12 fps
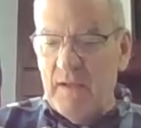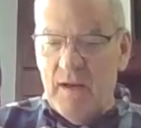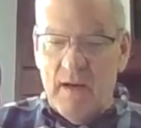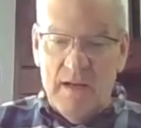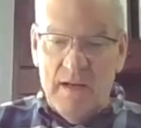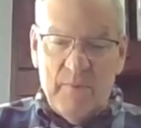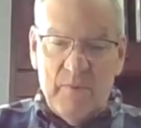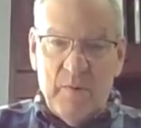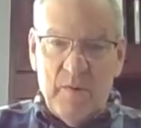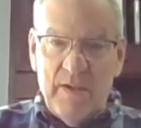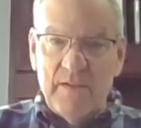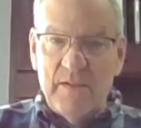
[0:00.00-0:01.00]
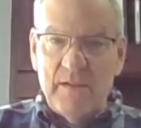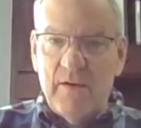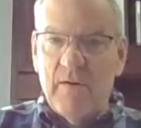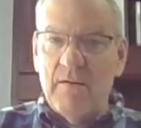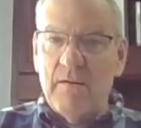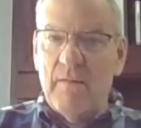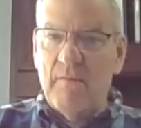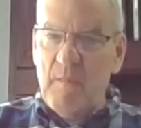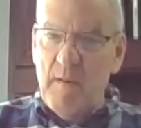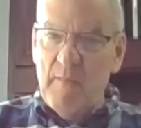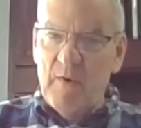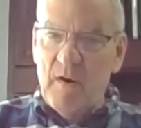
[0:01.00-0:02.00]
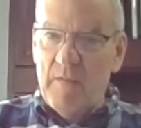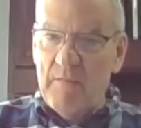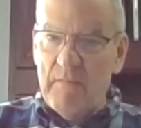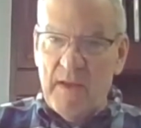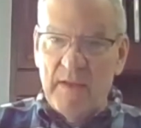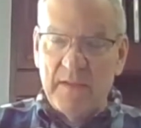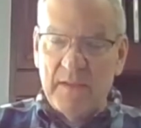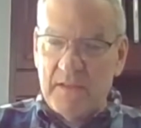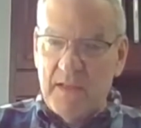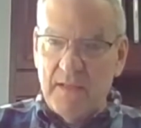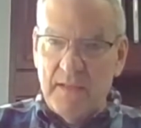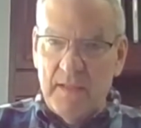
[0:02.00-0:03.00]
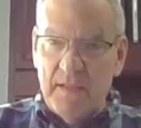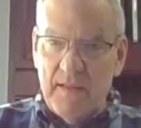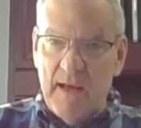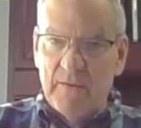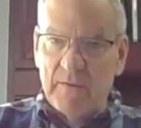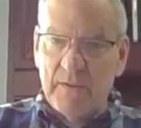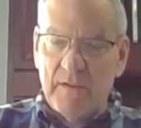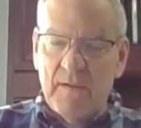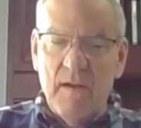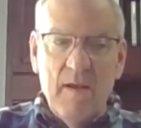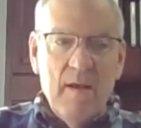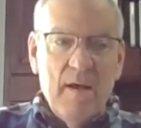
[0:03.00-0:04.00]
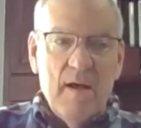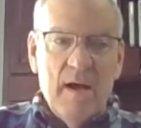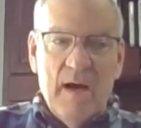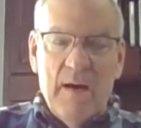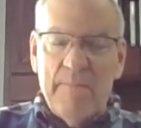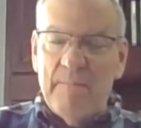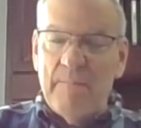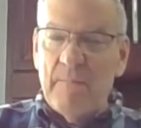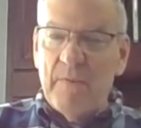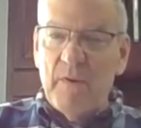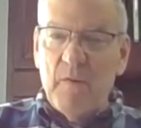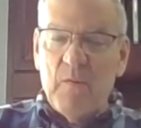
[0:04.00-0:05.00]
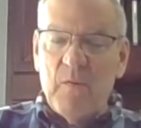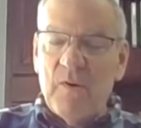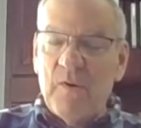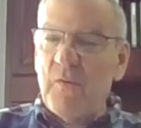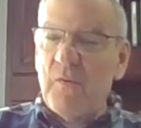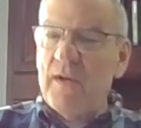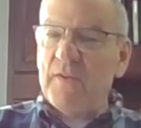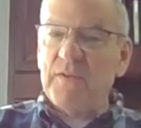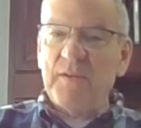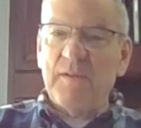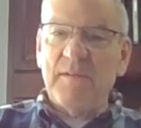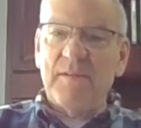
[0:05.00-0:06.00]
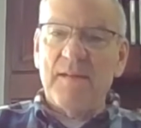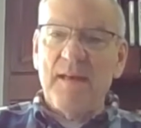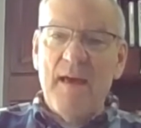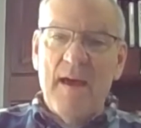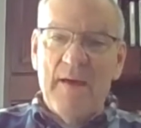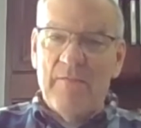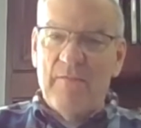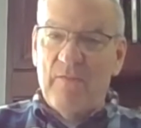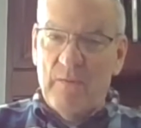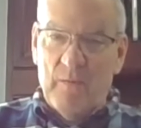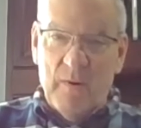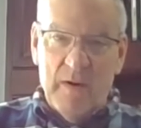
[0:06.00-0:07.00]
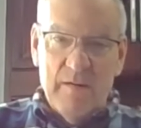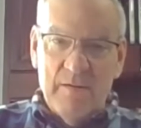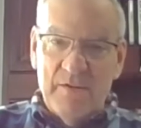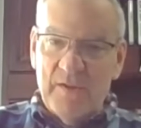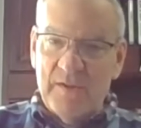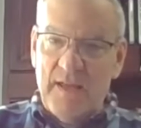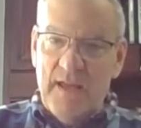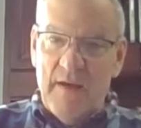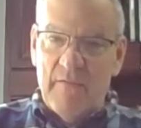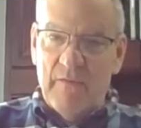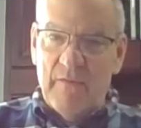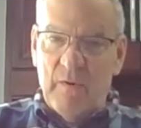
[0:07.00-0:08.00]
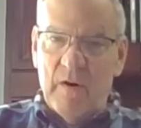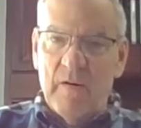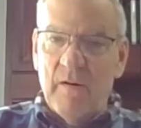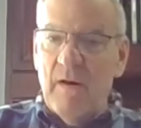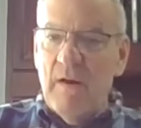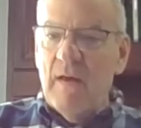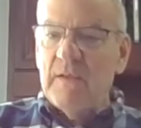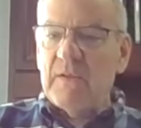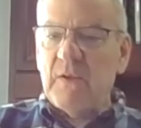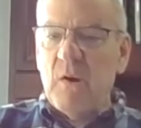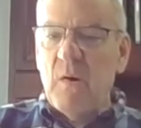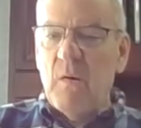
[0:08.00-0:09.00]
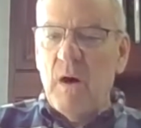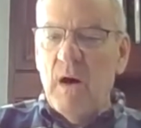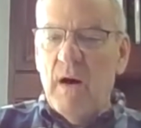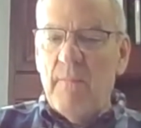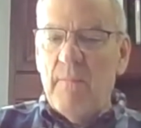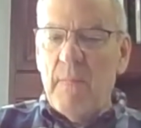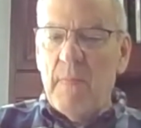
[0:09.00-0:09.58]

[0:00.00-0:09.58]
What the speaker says: employees here, and remember our base is 18,000. There were questions everywhere, just everywhere. So,